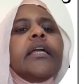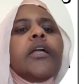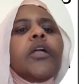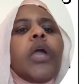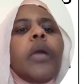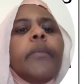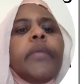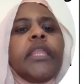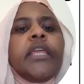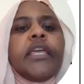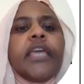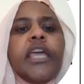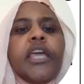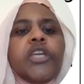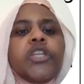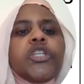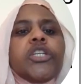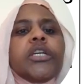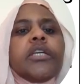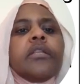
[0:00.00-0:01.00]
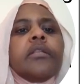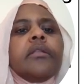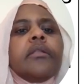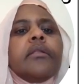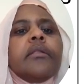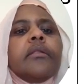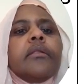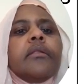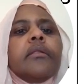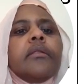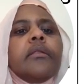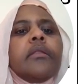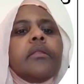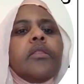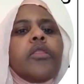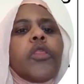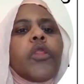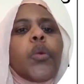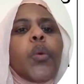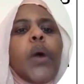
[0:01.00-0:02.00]
Communication
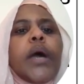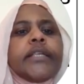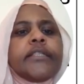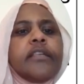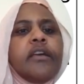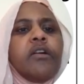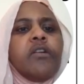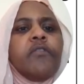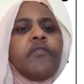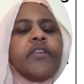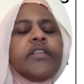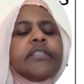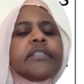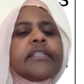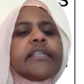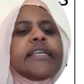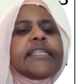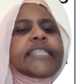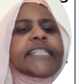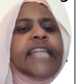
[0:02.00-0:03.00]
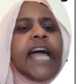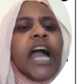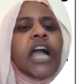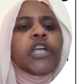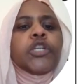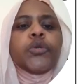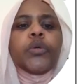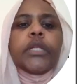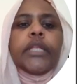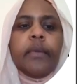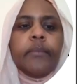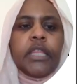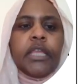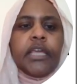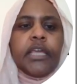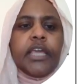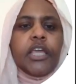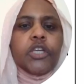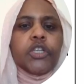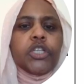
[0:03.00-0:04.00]
through a service is an actual
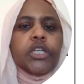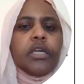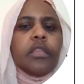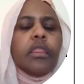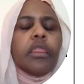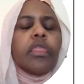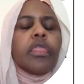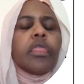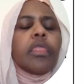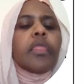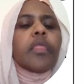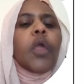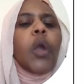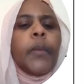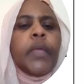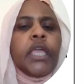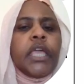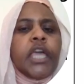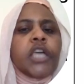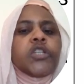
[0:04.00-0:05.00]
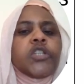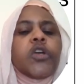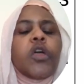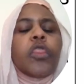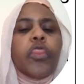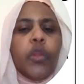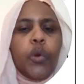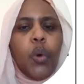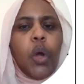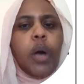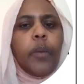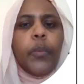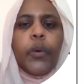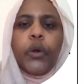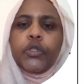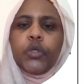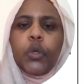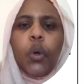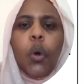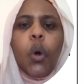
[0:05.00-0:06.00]
communication. Communication through a
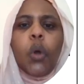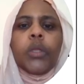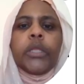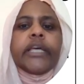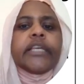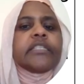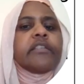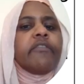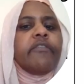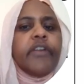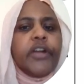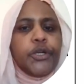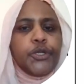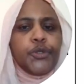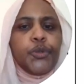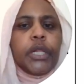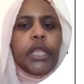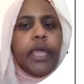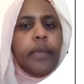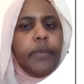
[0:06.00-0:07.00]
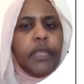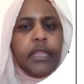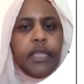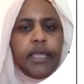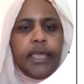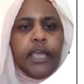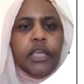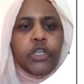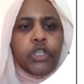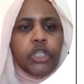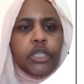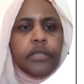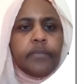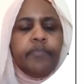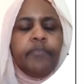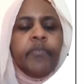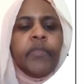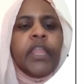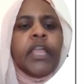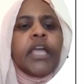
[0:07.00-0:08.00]
protocol is a virtual communication.
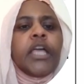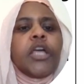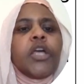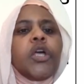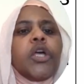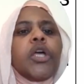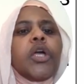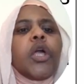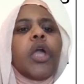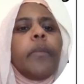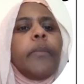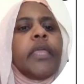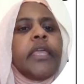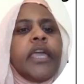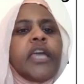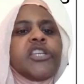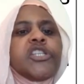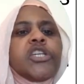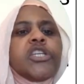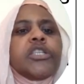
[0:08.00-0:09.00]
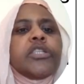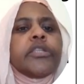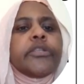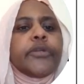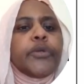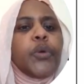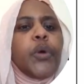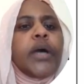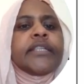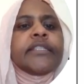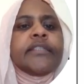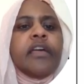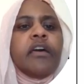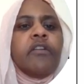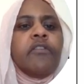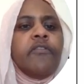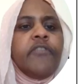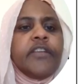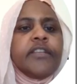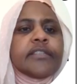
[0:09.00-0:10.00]
Communication through a
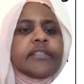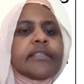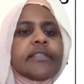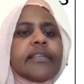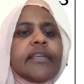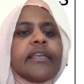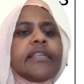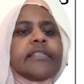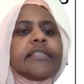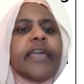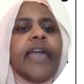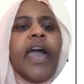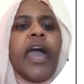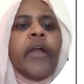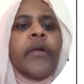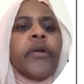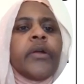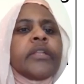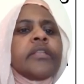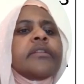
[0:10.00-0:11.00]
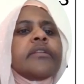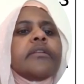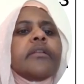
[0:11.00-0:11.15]
service is carried